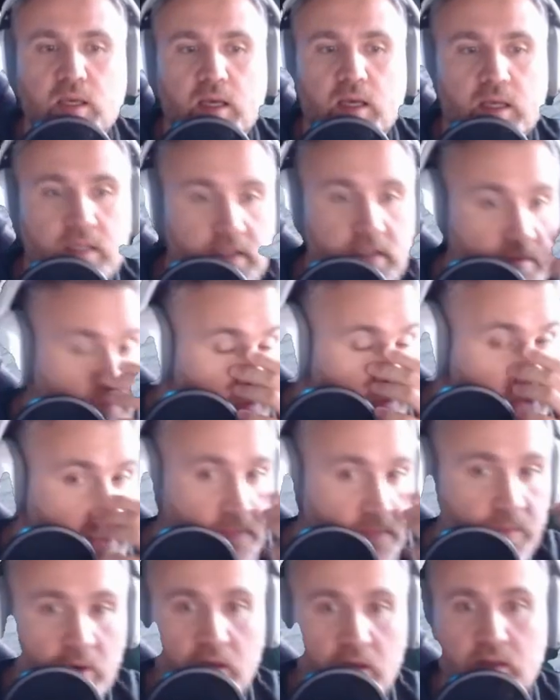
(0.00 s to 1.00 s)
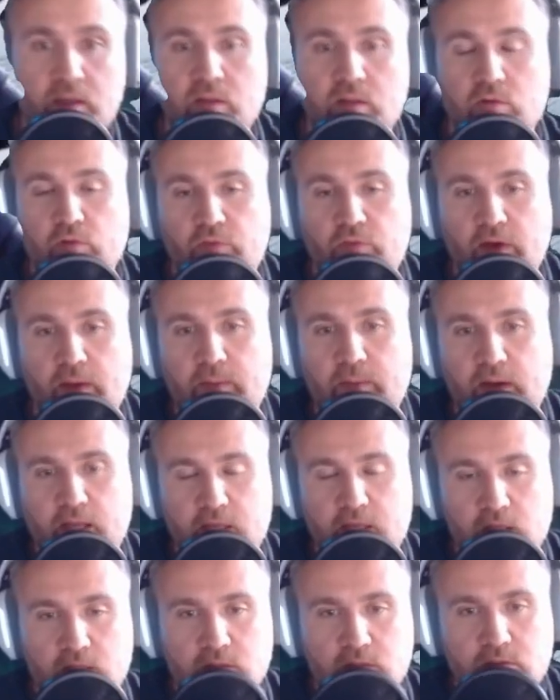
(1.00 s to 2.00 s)
if possible, in the farm
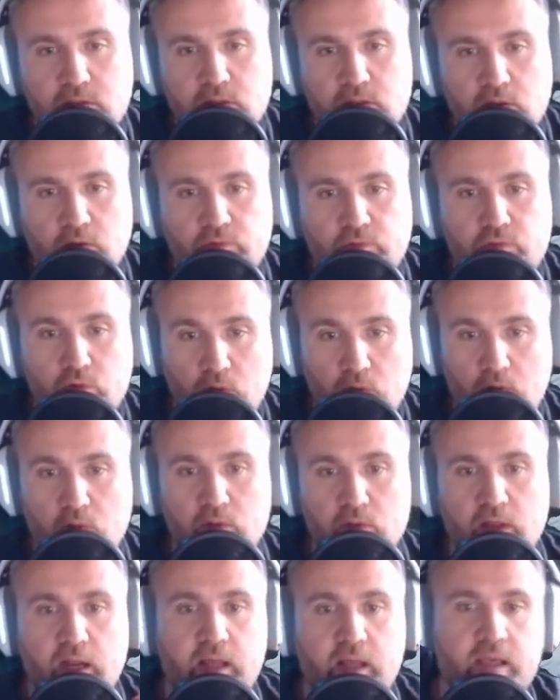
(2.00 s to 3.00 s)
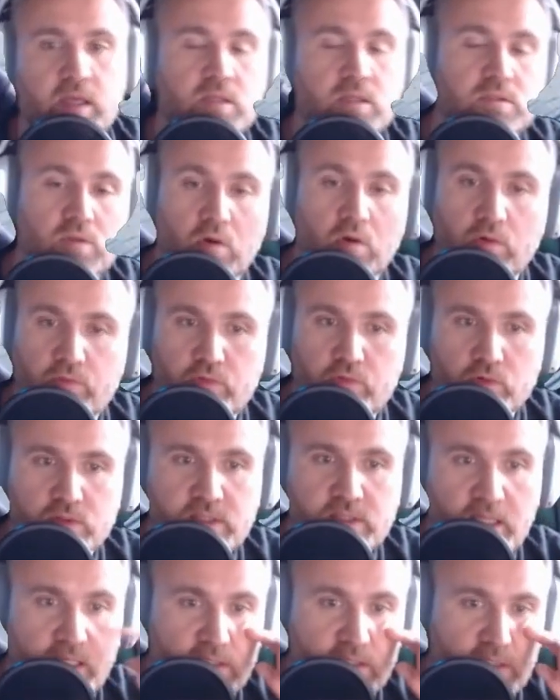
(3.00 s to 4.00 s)
alliance of your own alliance or of your
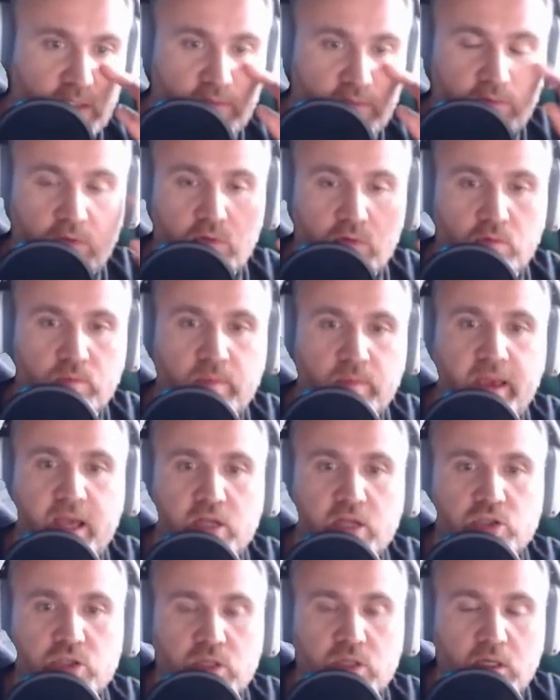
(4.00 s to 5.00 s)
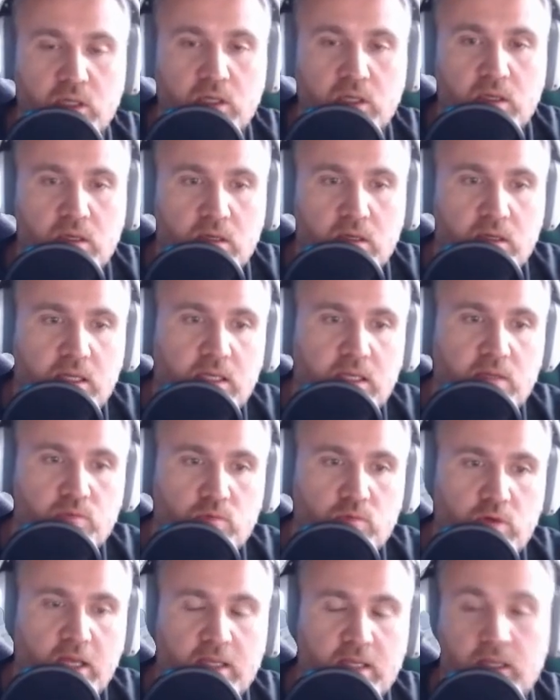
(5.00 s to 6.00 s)
states, and, you know, merge. Like, it
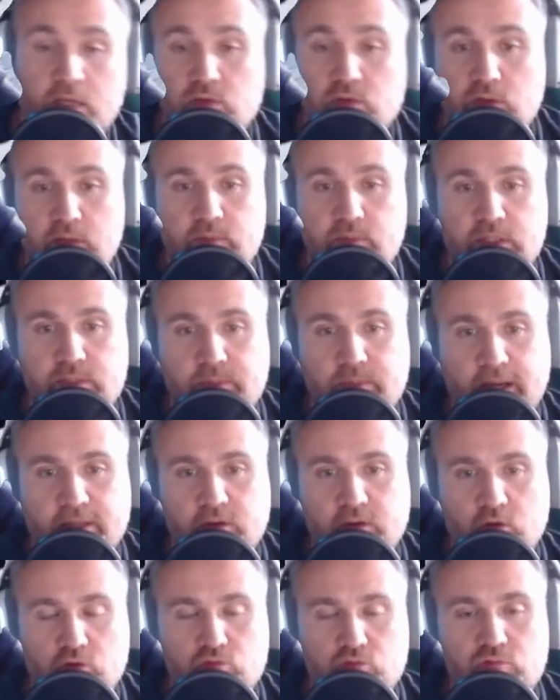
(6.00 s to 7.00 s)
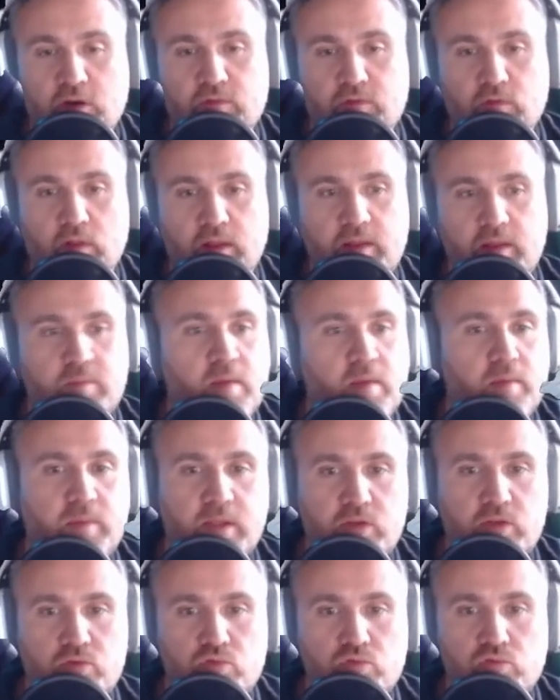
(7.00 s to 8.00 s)
would actually be smarter to have only
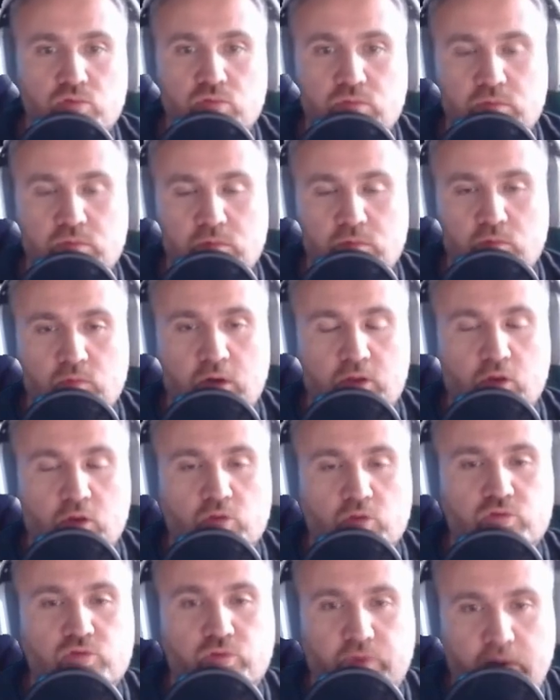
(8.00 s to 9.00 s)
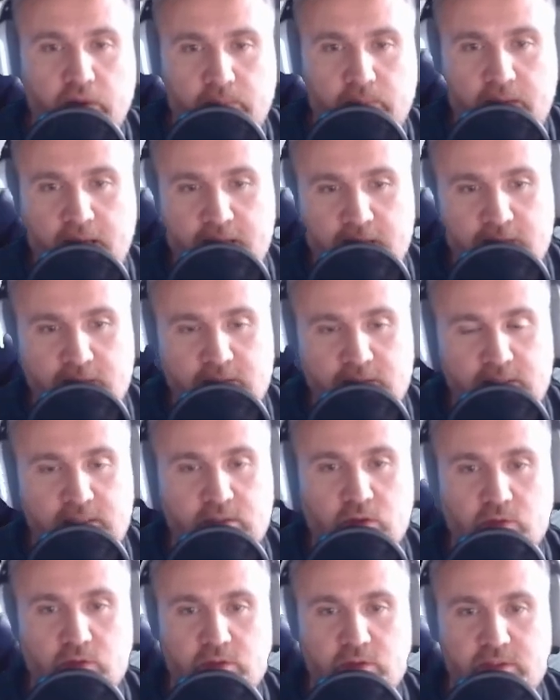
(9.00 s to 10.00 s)
maybe 1 or 2 farm alliances
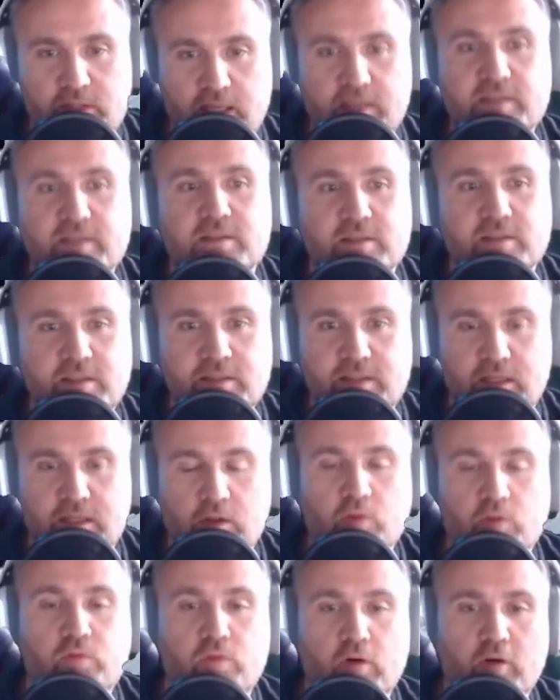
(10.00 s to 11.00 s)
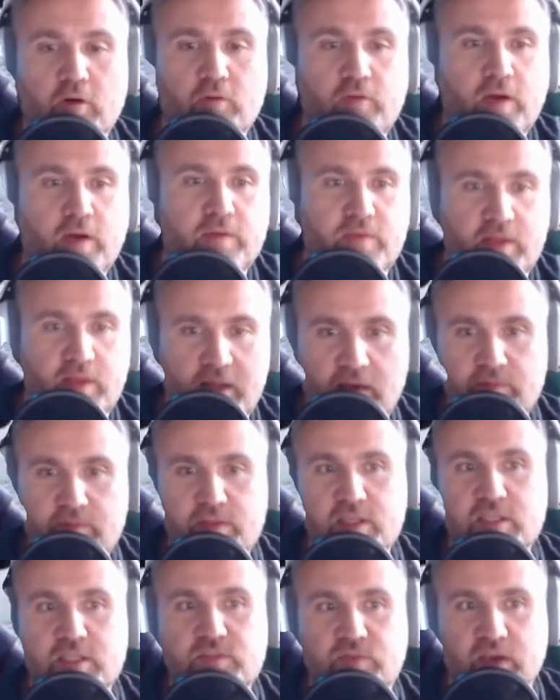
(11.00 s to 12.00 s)
on the state instead of 4 or 5, and have
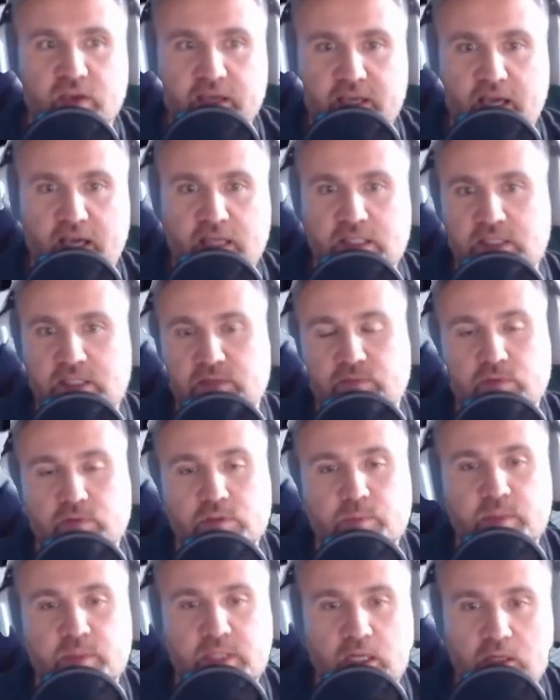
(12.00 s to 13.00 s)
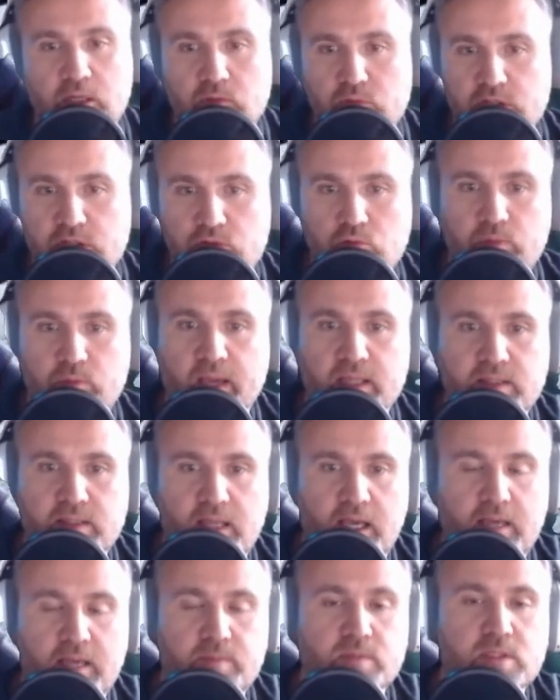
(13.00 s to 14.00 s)
these very active, especially with 2 bear
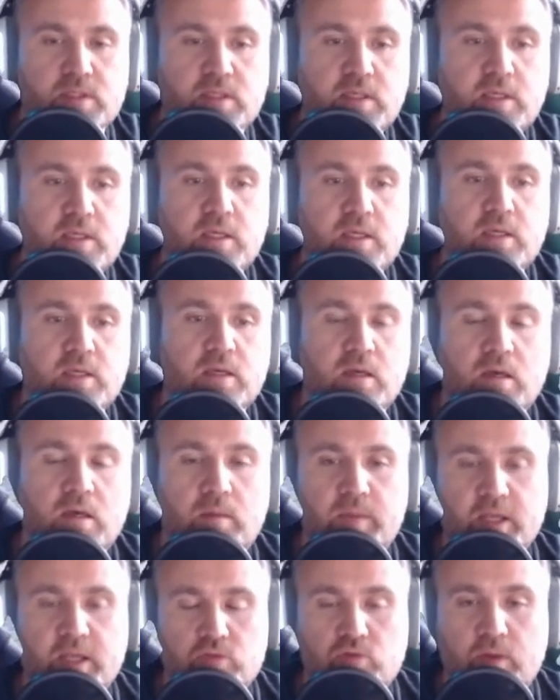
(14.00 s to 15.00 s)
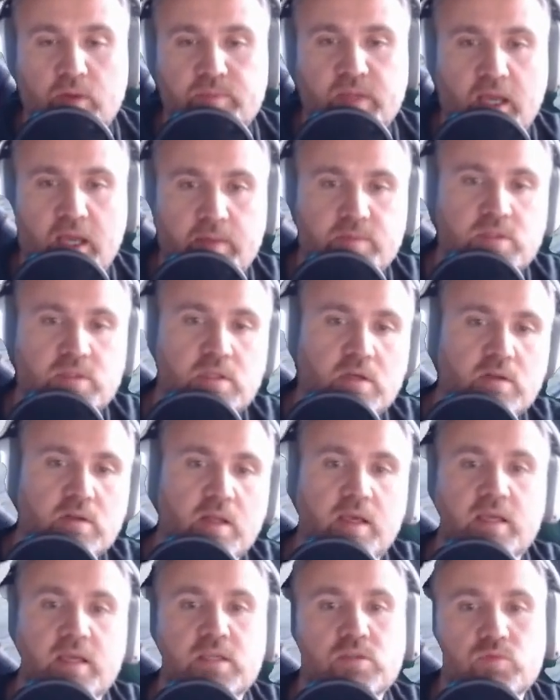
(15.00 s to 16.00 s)
times, bear trap times
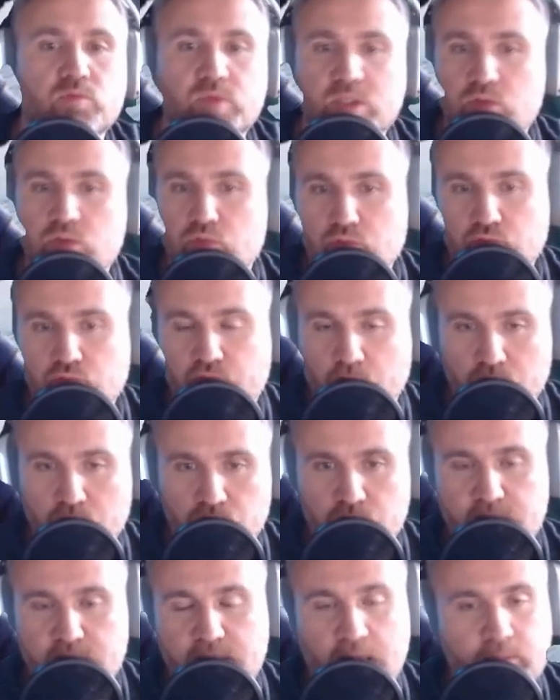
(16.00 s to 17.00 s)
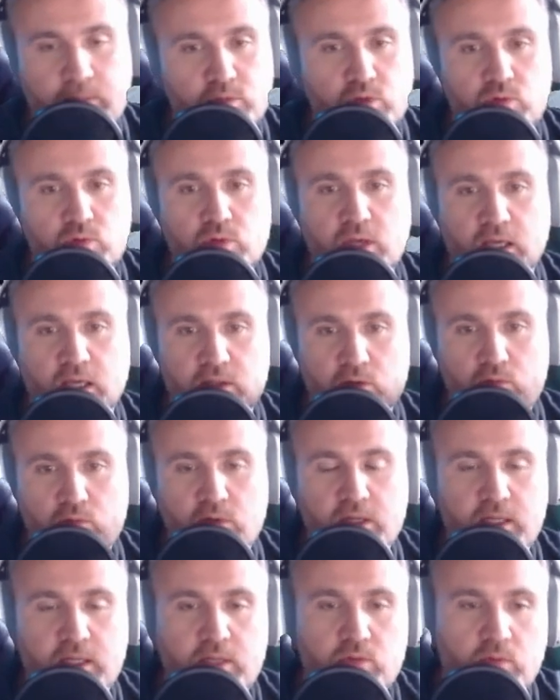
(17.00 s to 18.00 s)
nowadays. With 2 foundry times, you can
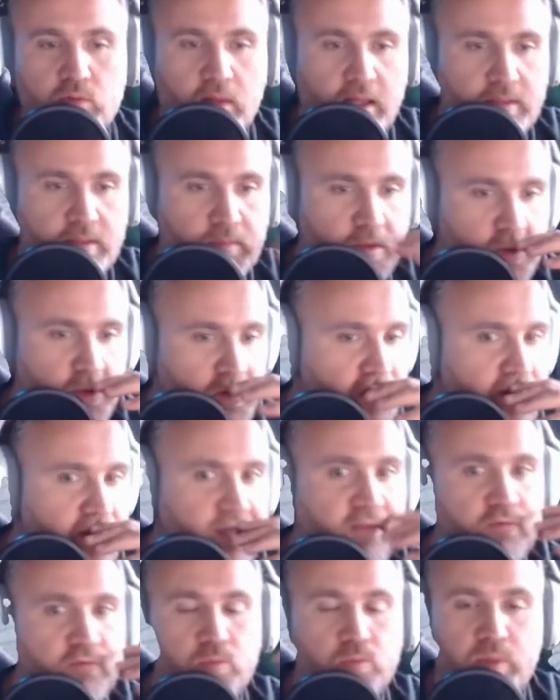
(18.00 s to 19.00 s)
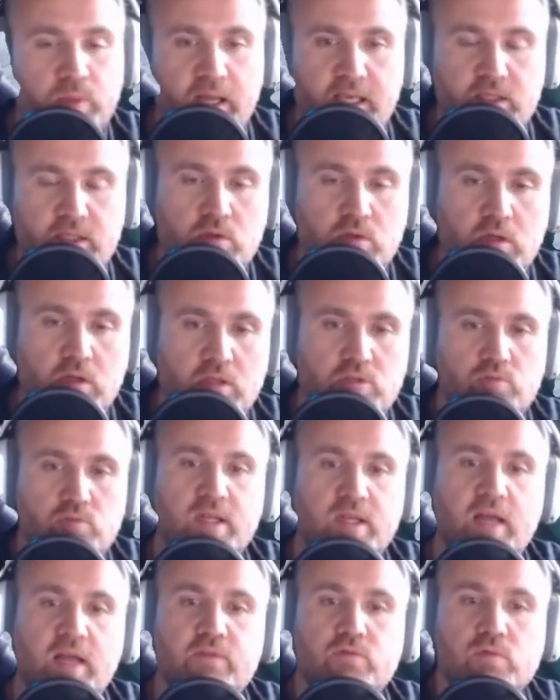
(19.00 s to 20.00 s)
quickly do that, but you don't have to play it a lot. You
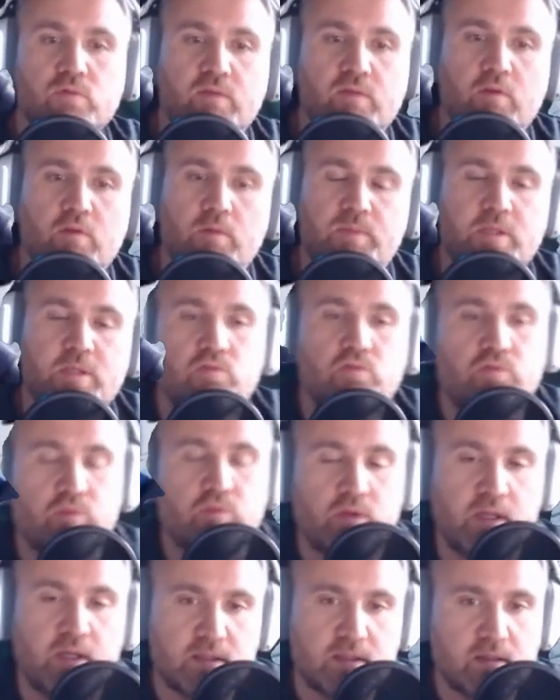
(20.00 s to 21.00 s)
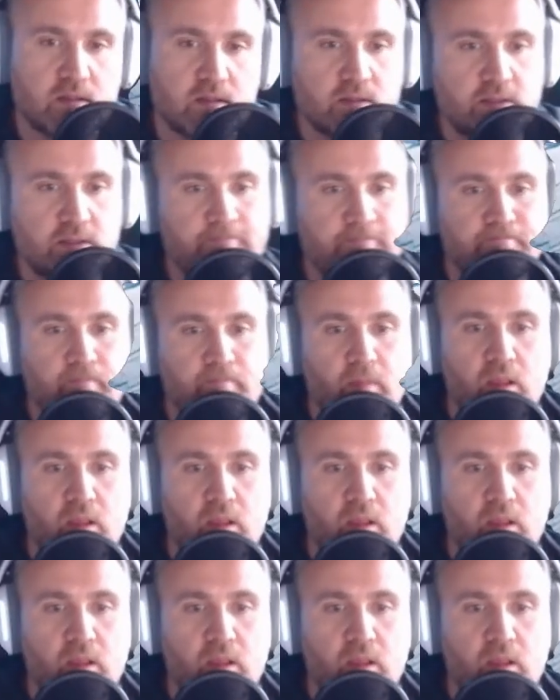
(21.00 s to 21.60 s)
will have to develop it to Furnace 30.